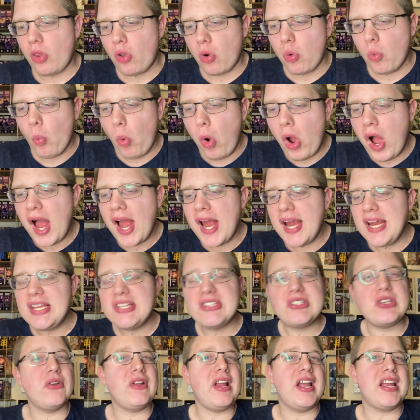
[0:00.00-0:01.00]
Why?
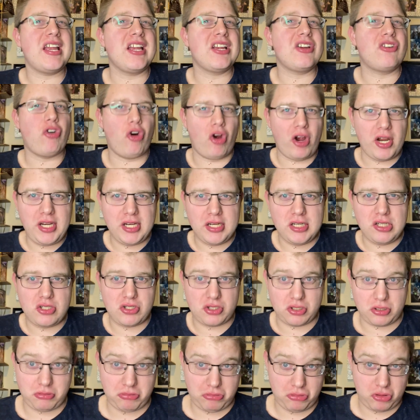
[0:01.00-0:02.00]
So they can
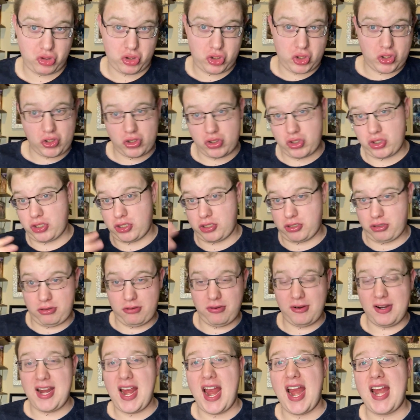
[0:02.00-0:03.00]

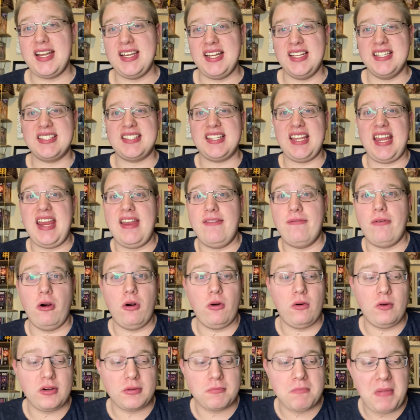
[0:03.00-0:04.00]
create this
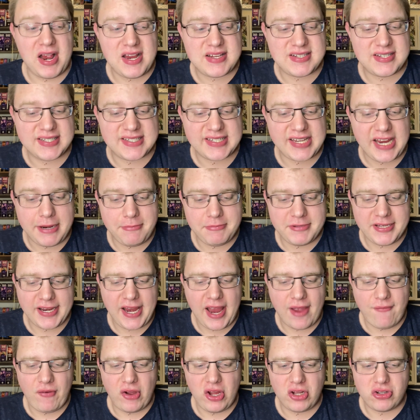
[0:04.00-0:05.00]
evil master scheme
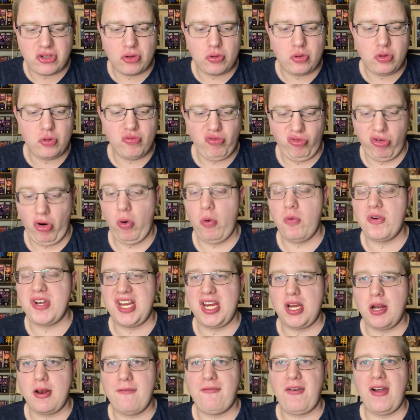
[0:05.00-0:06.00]
together to rule the
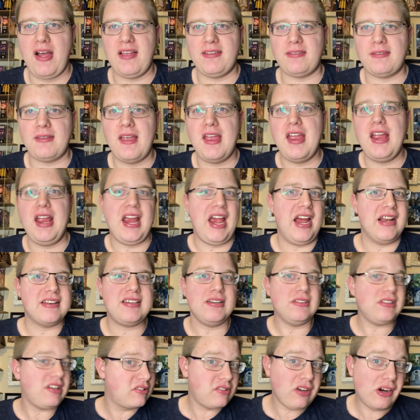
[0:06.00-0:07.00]
universe.
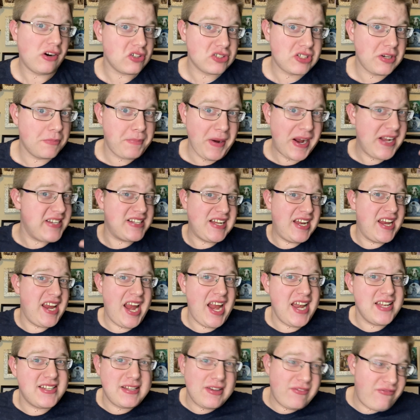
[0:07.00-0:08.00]
Until the Doctor basically
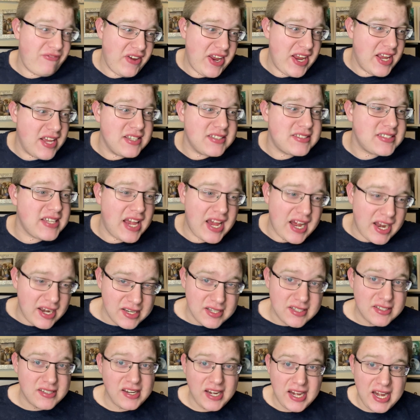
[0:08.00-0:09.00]
interferes,
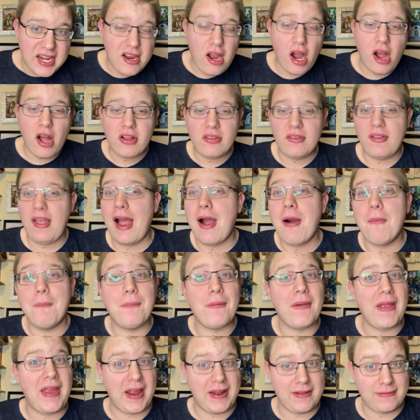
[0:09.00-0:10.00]
and he can't
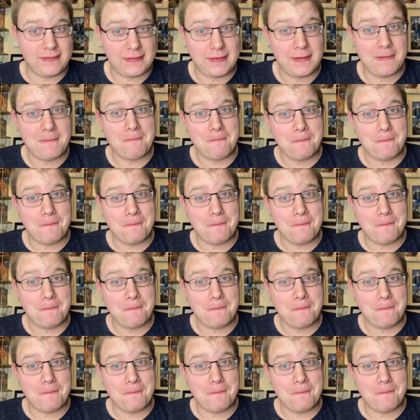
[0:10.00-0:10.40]
help it.